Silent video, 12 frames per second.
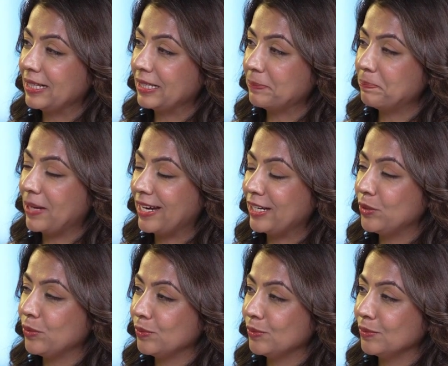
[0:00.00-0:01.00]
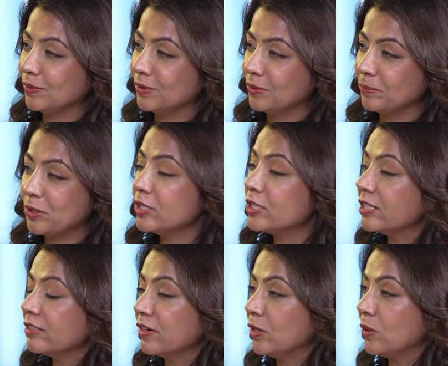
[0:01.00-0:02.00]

like a brand new, because it's a different